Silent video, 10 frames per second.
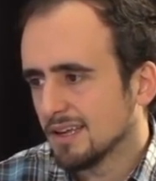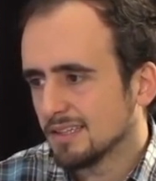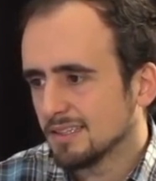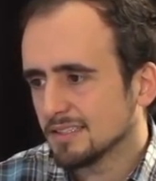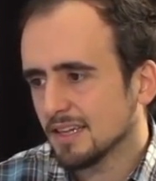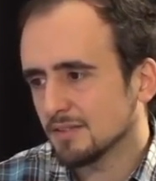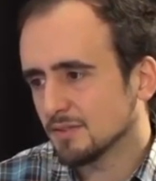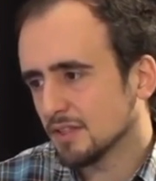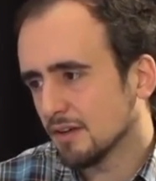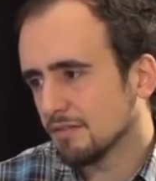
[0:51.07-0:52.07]
This kind of
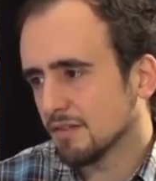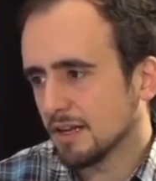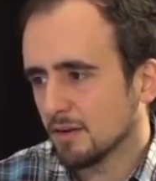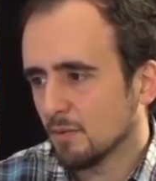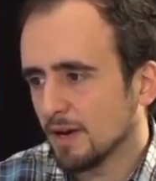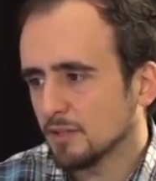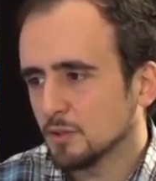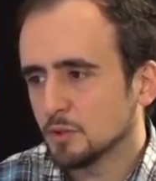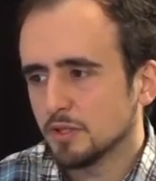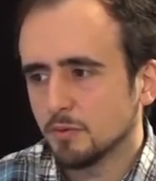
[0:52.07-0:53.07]
stuff, like white
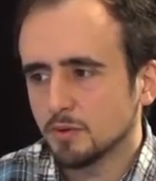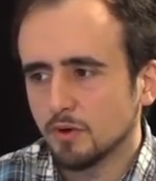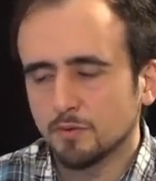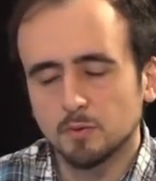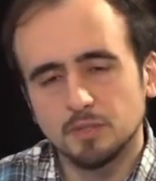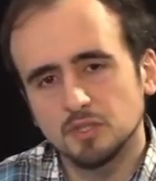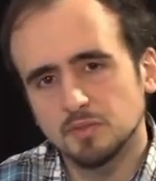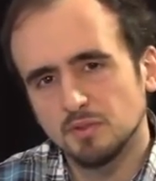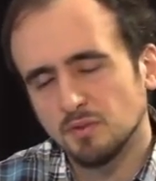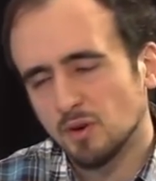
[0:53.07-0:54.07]
usually would go for bishop
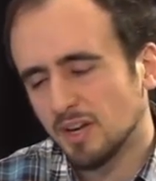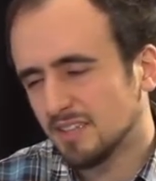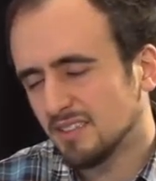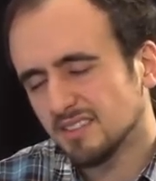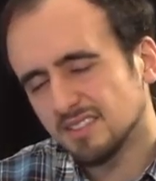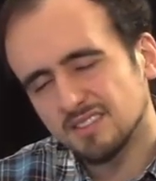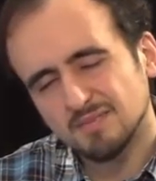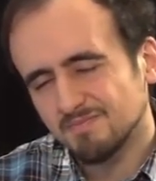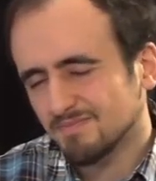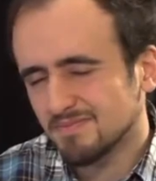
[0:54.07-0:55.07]
c4, and this is
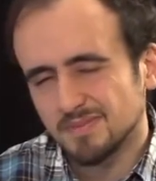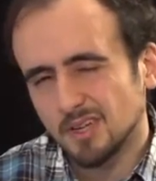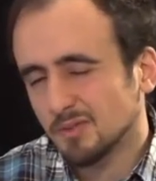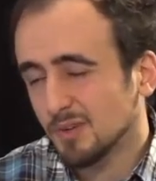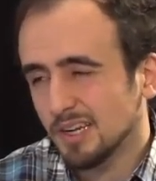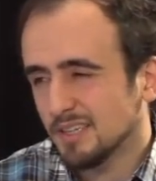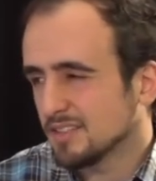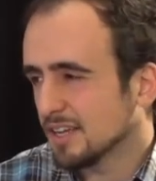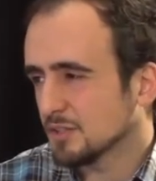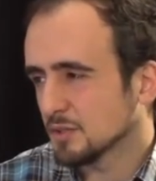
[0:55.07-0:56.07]
not really
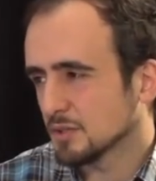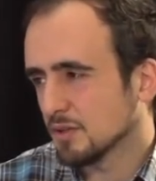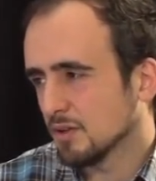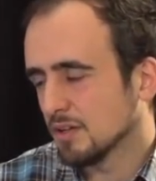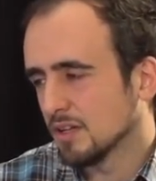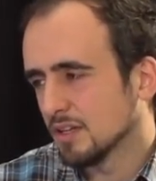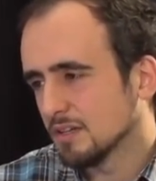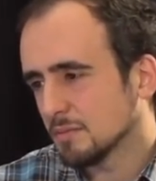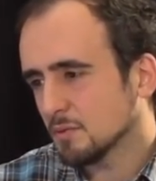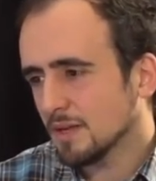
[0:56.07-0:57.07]
dangerous at all.
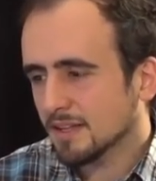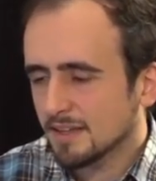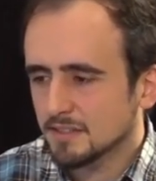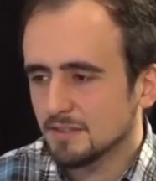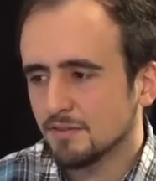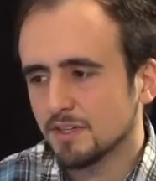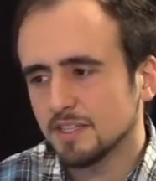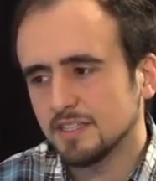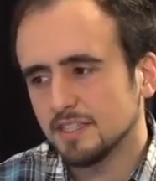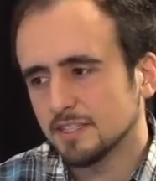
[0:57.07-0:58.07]
But white has different
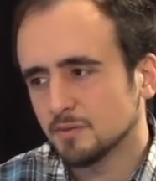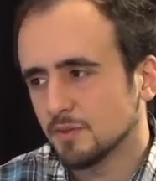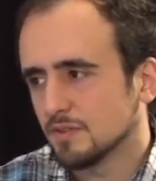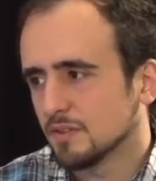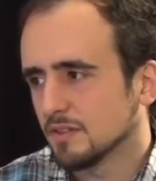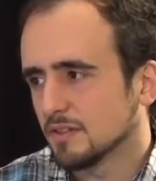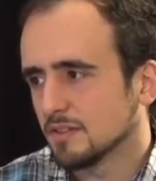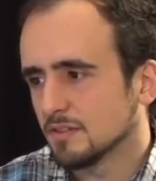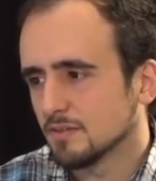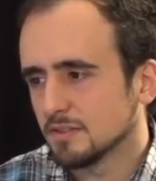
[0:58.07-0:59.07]
ideas with,
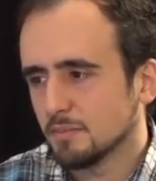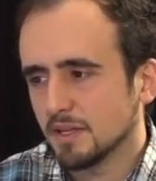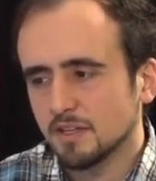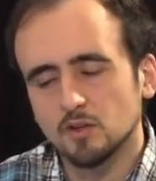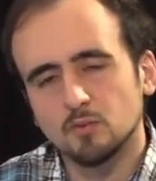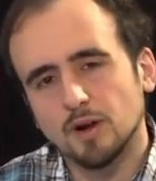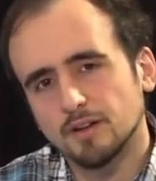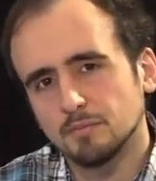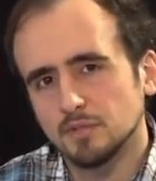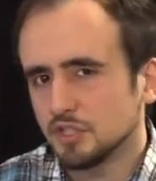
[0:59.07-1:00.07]
depending on where
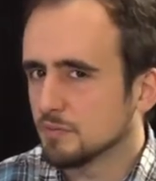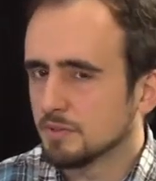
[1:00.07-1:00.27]
the bishop